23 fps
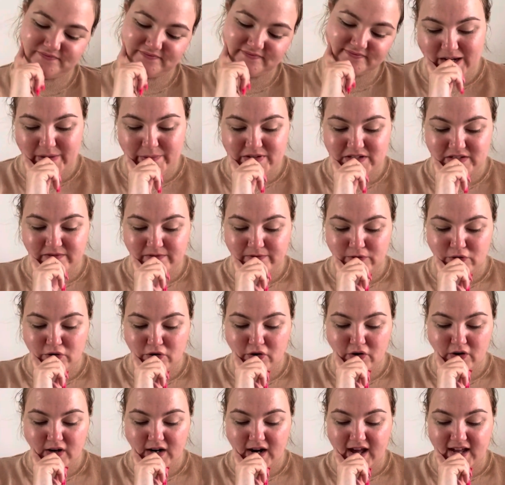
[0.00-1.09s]
Question
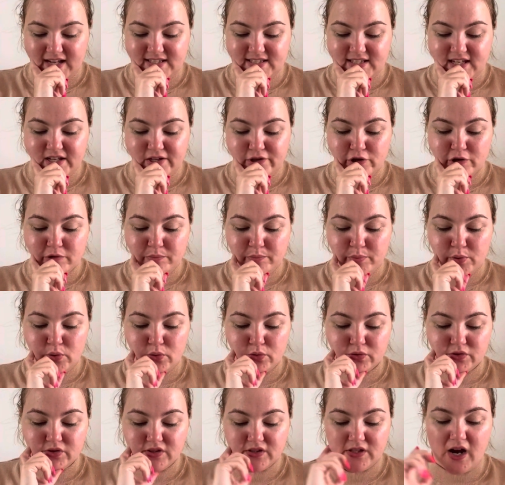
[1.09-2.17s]
4, I seen your
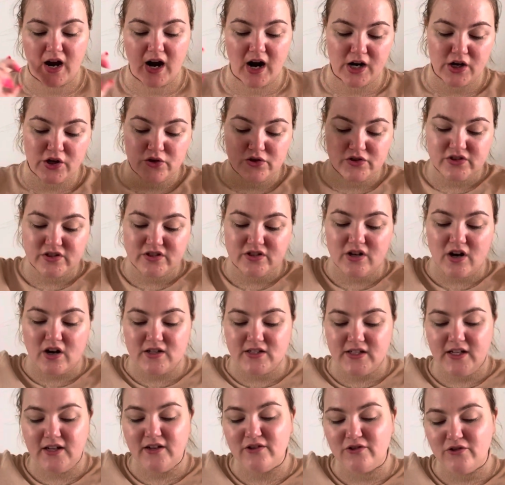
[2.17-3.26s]
post. Are you
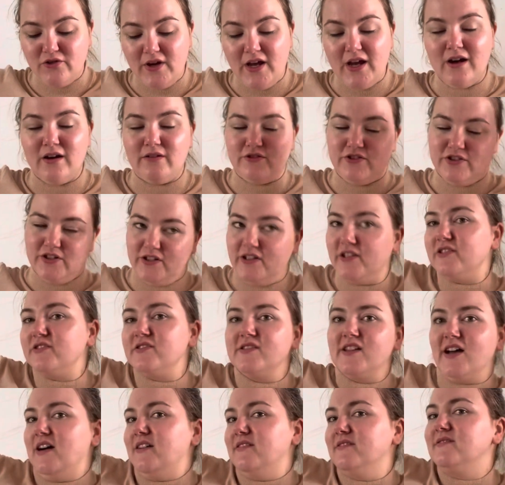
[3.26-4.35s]
starting a new health journey? So
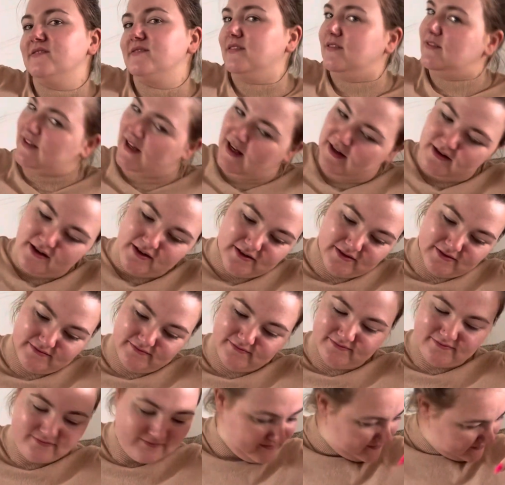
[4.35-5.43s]
that kind of
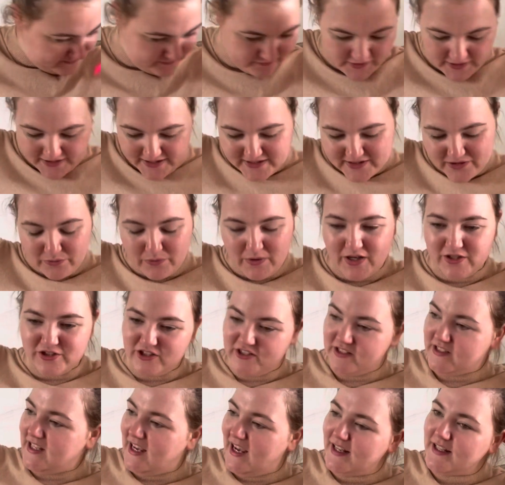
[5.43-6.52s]
relates to what I just
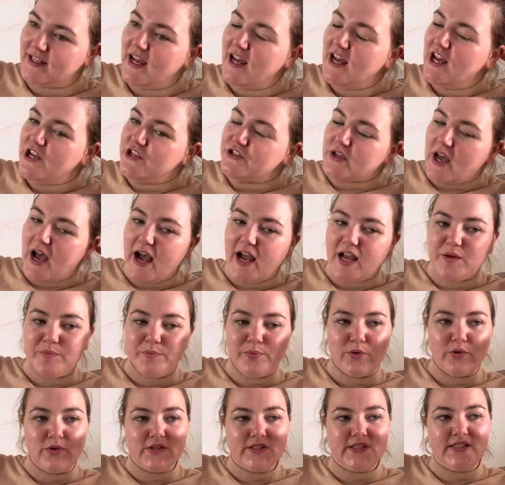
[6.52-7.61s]
said. So I
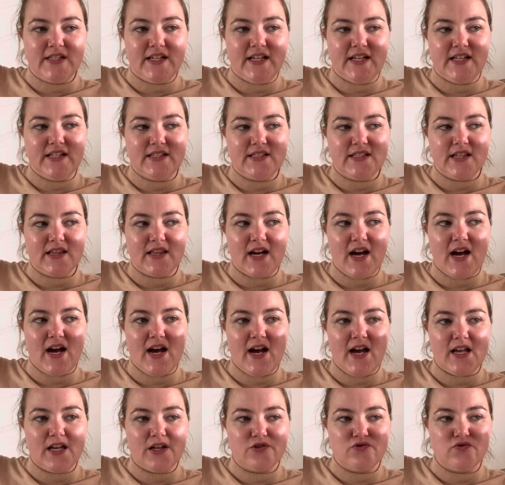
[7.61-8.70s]
posted that
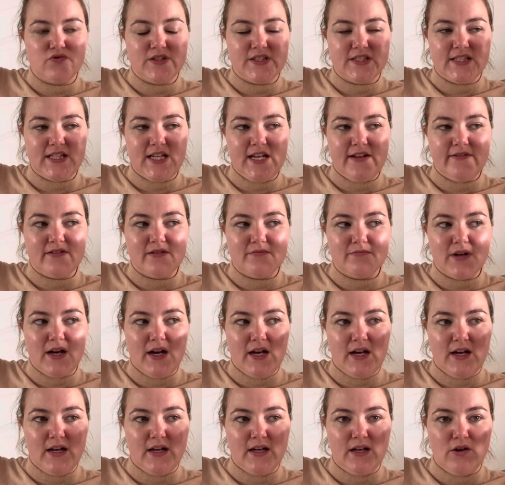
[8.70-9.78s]
I had received
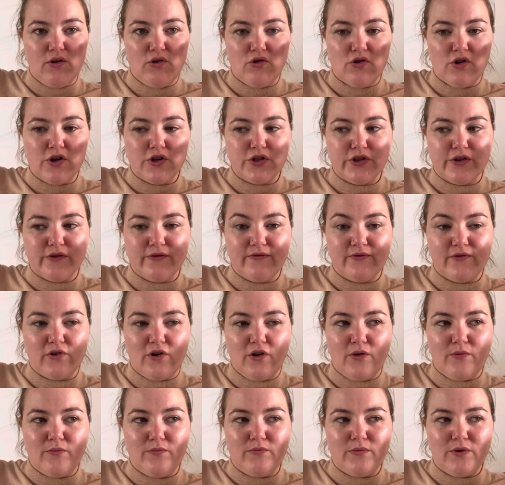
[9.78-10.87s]
my order
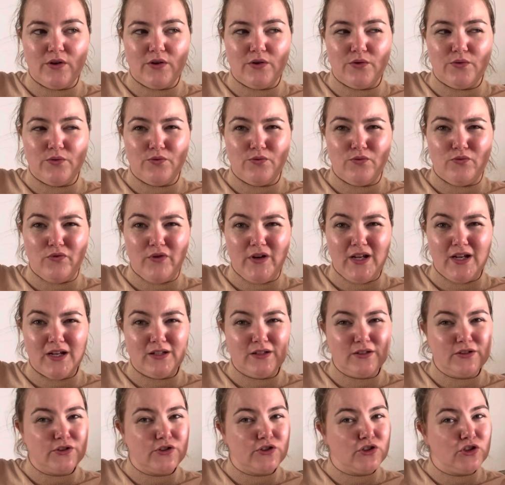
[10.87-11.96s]
from
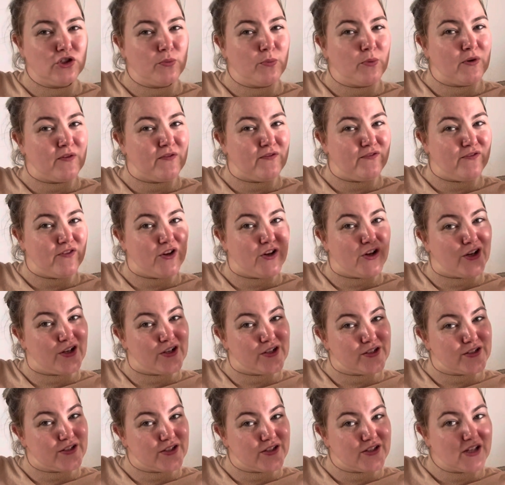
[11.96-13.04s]
Real
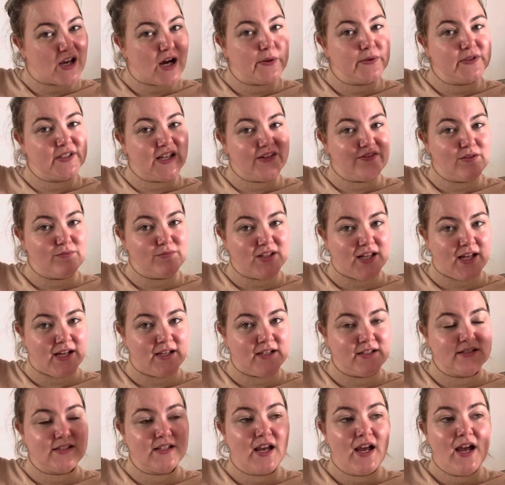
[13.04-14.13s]
Superfoods. I will leave them
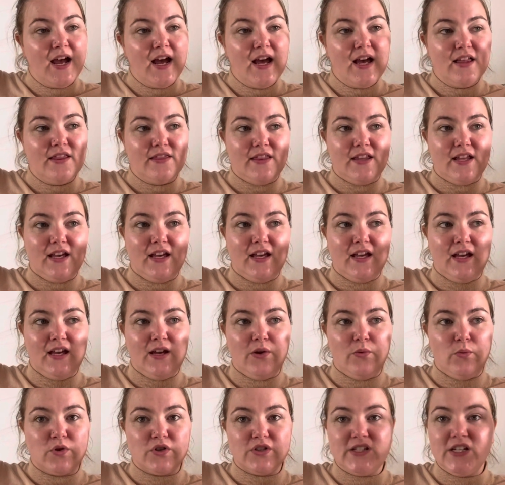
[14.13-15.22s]
linked. They
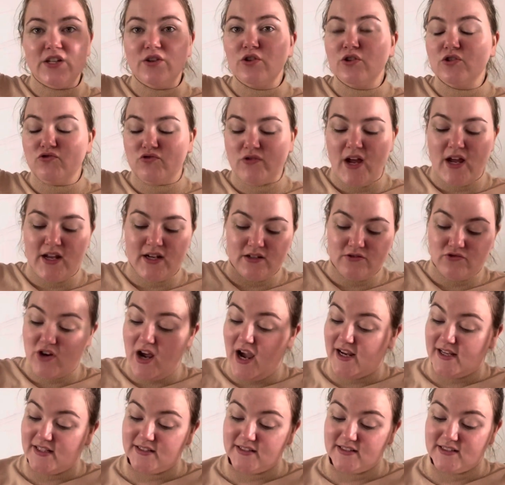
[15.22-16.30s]
were seen on
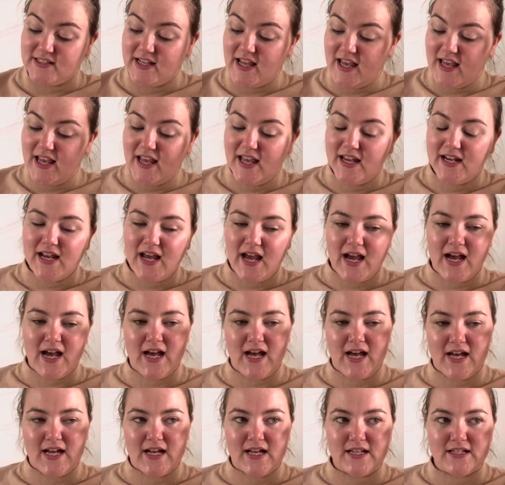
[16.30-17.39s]
Dragon's Den,
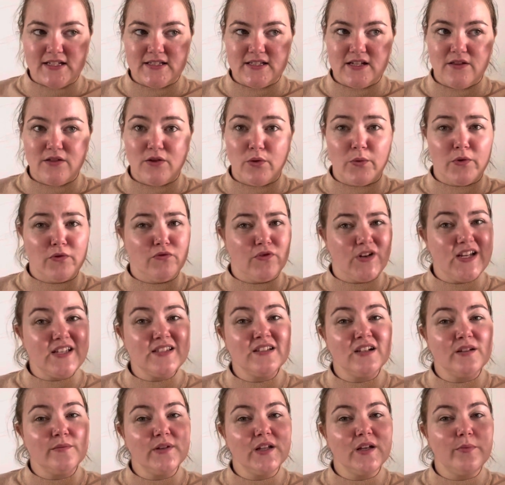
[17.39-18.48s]
and they were
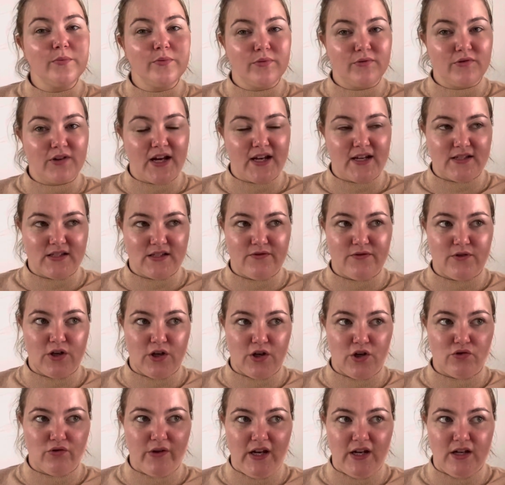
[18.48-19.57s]
reasonably priced for a
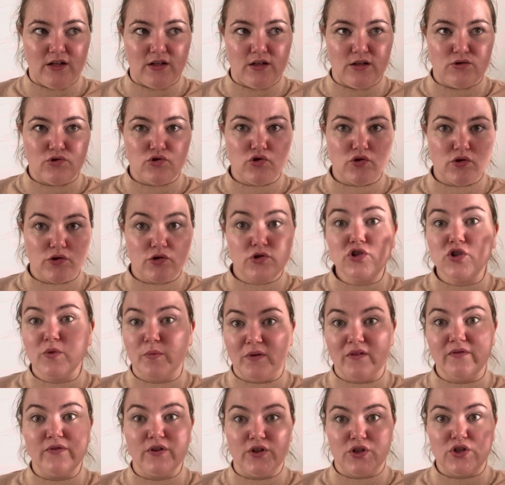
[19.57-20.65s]
green
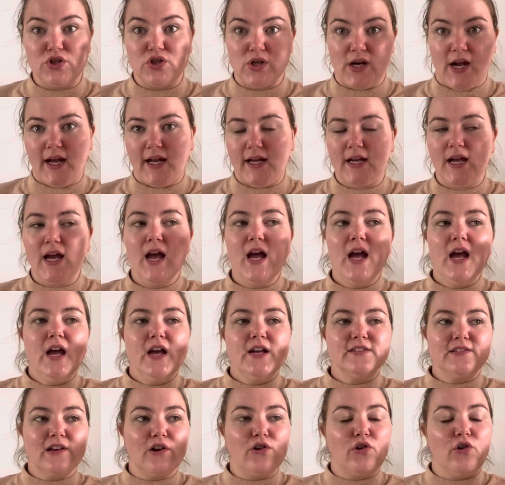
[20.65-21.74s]
superfood drink.
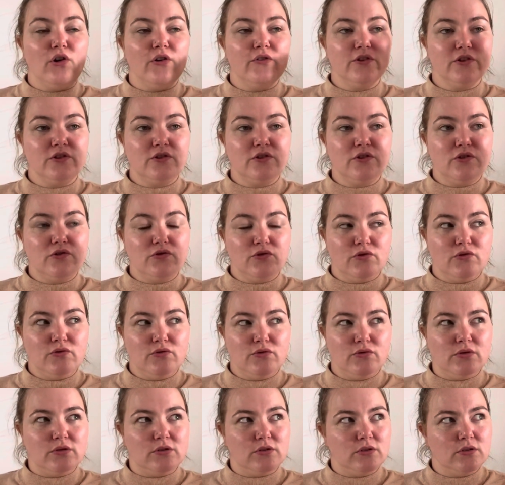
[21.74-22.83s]
So I got the
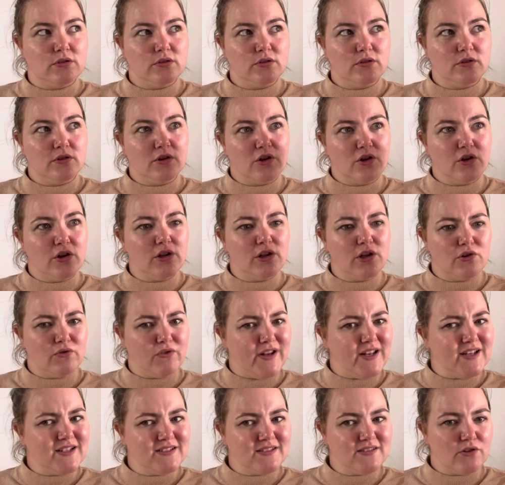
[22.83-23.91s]
Good
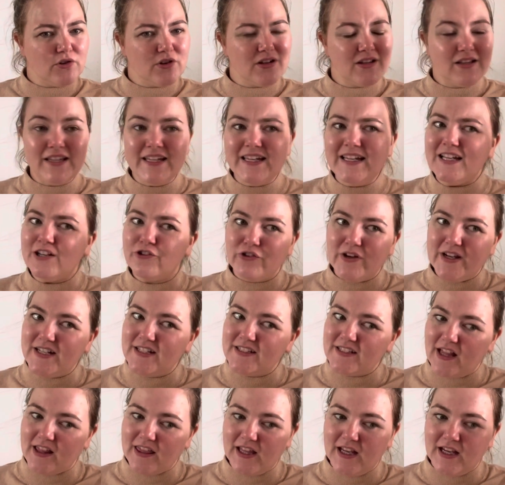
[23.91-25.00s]
Greens, or Clean Greens
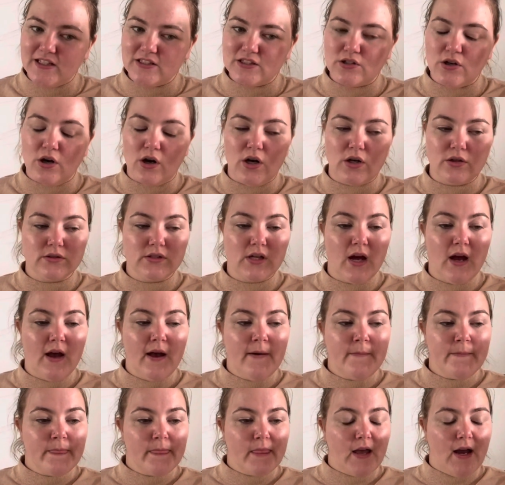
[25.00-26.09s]
I think it's called,
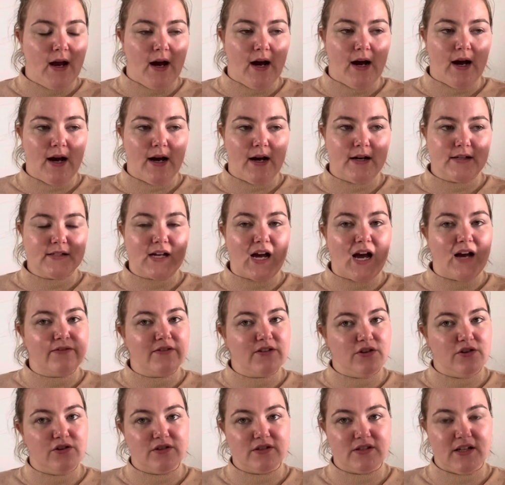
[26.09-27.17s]
and I haven't
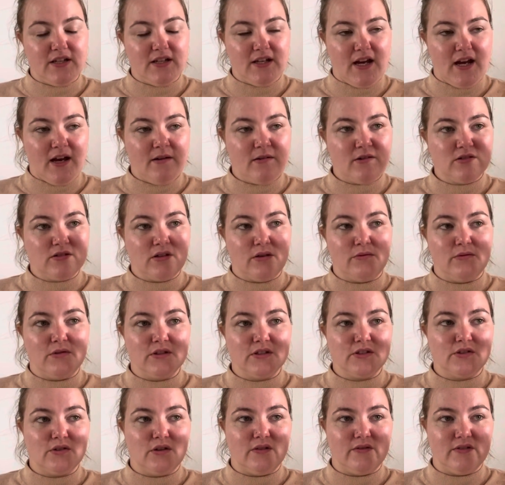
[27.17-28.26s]
used it yet because I want
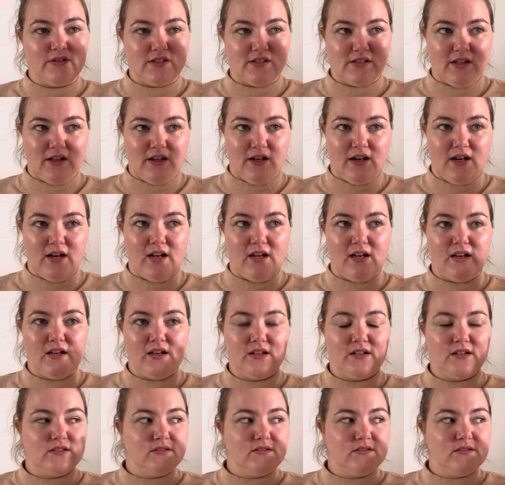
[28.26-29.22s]
to obviously, like,